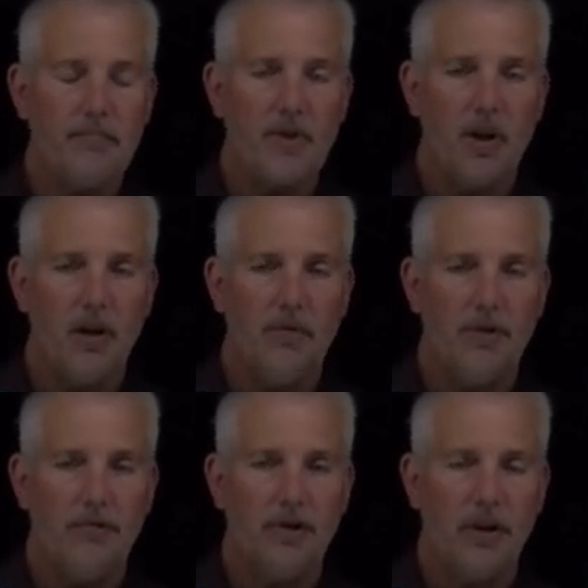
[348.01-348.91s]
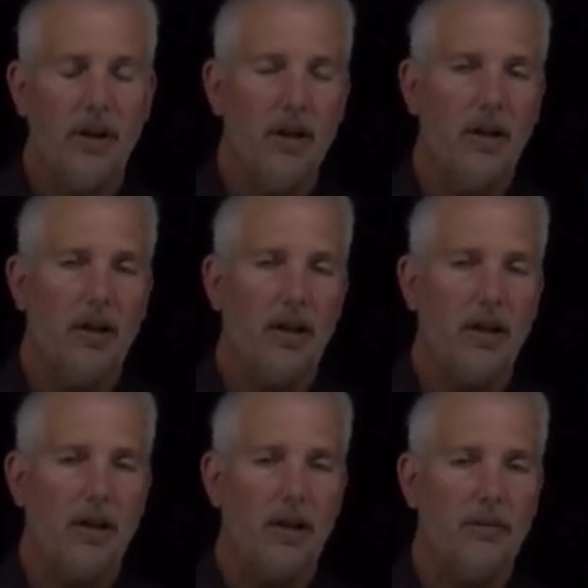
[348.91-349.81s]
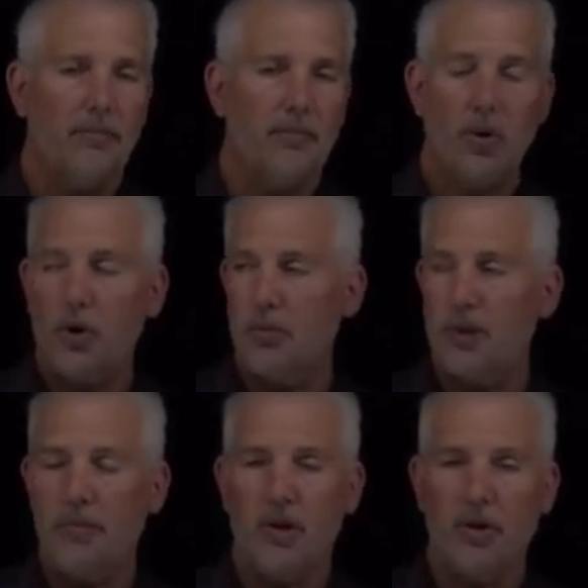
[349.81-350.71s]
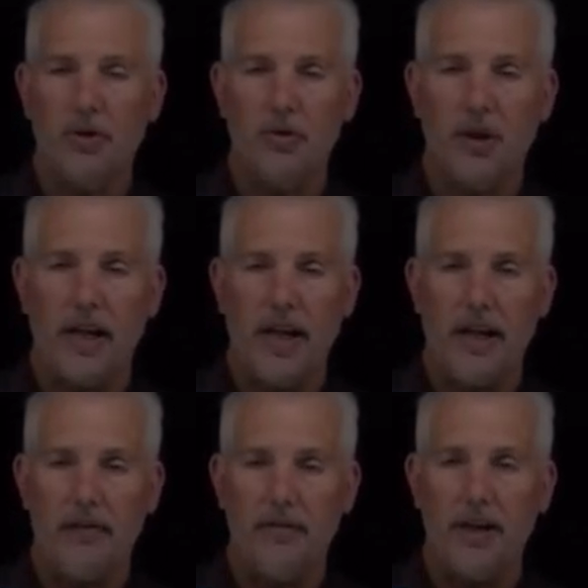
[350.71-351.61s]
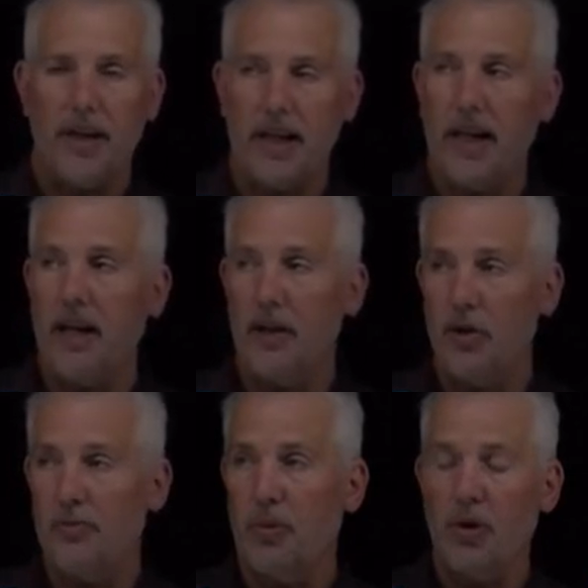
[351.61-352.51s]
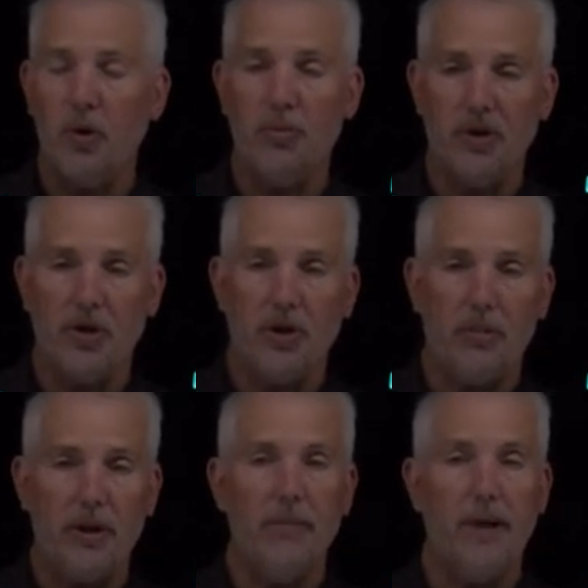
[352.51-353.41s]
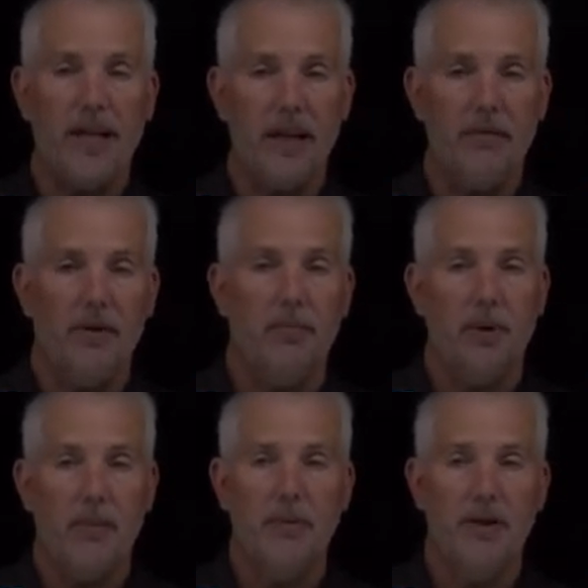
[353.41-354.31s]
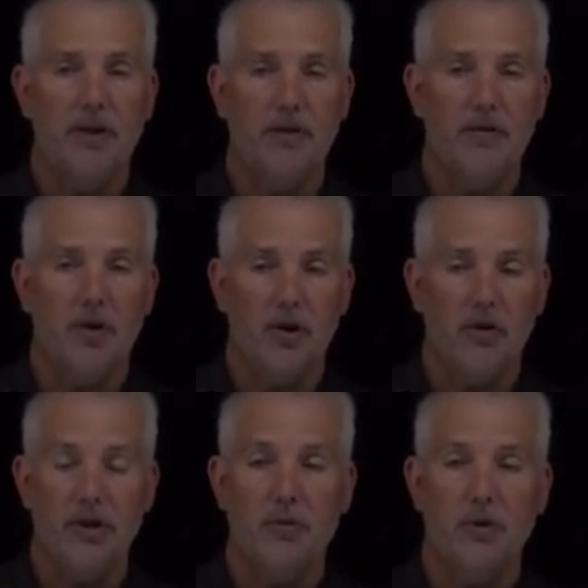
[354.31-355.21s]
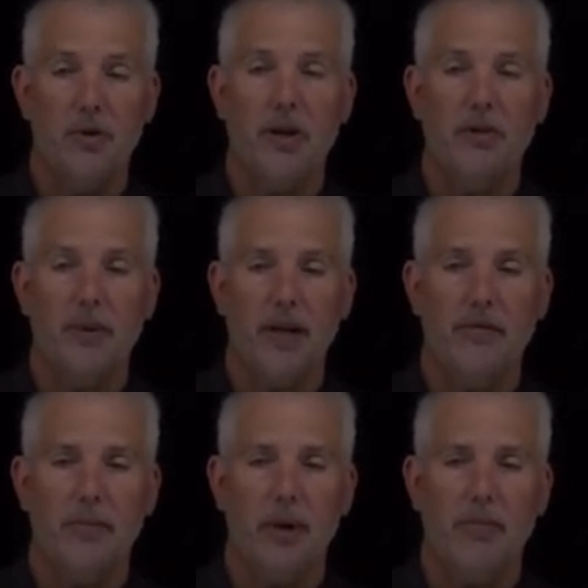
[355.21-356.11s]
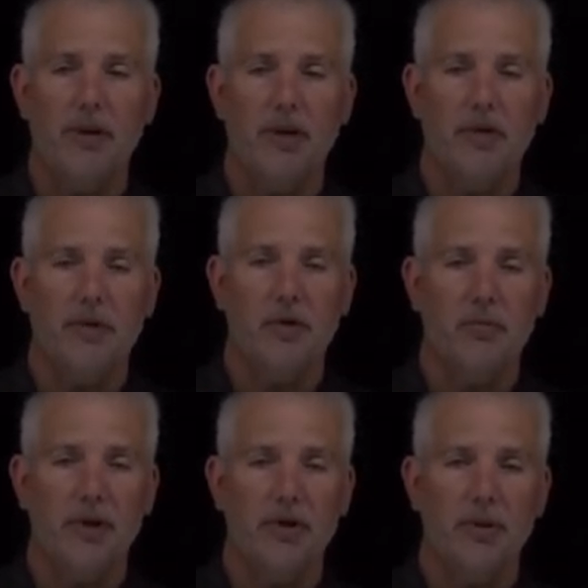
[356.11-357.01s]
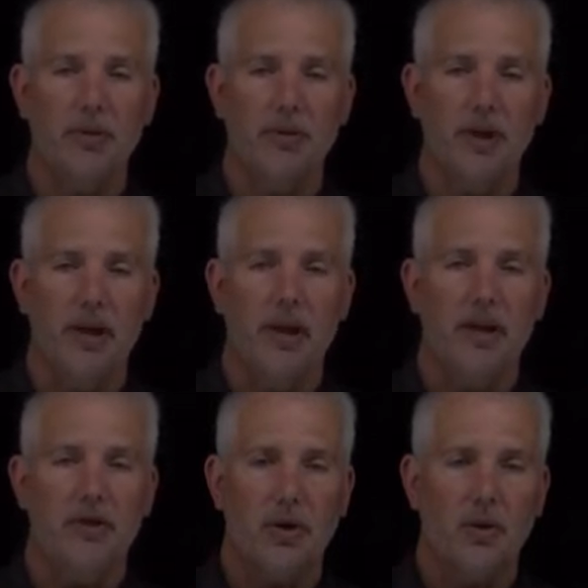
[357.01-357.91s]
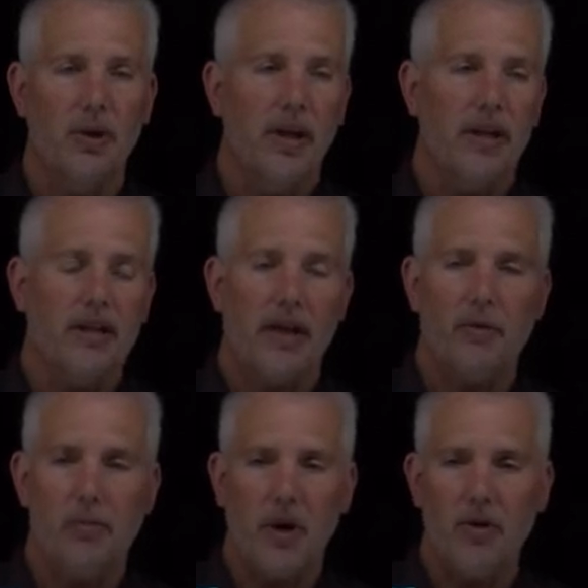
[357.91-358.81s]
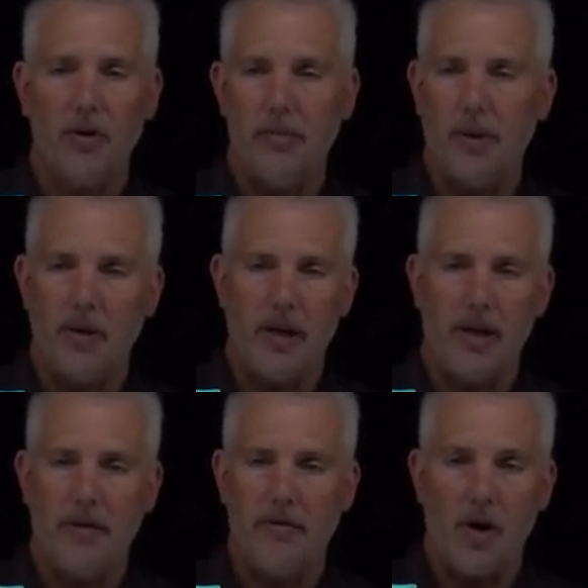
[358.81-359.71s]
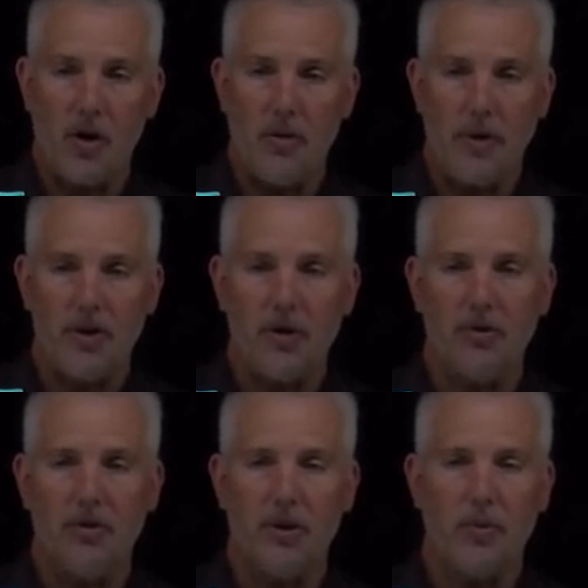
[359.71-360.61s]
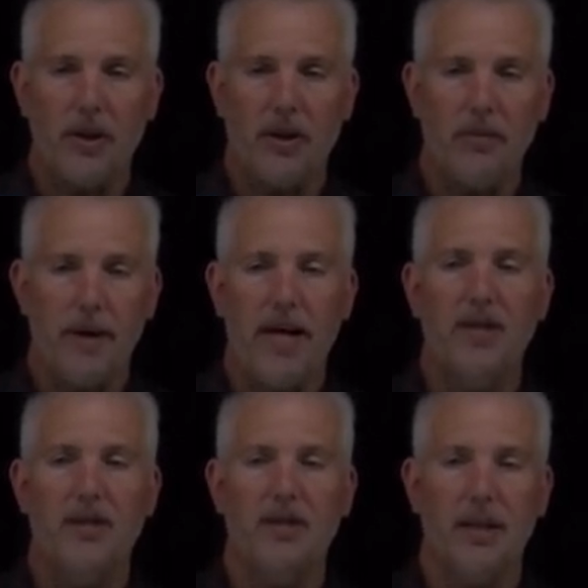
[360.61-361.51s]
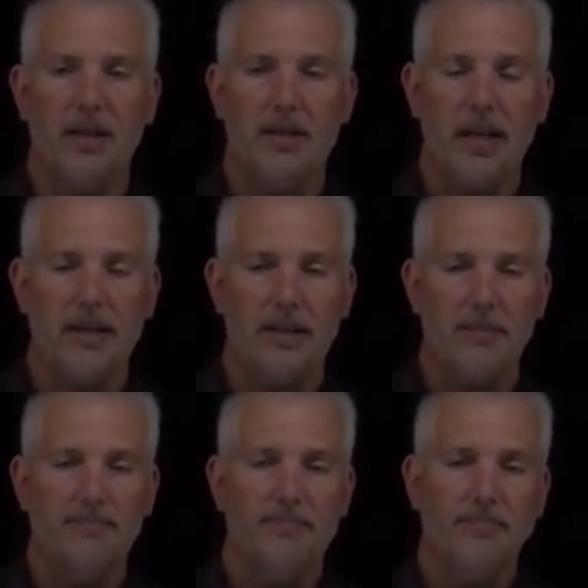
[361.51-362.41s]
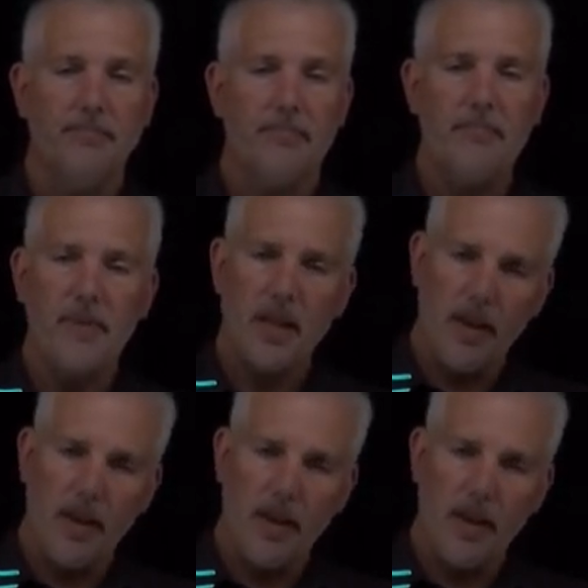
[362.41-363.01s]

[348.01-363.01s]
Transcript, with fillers: of different uh, point groups that molecules can have. And again, those point groups determine many of the properties of, or at least restrict many of the properties of those molecules. So it's kind of remarkable that out of all the molecules that we can imagine synthesizing, they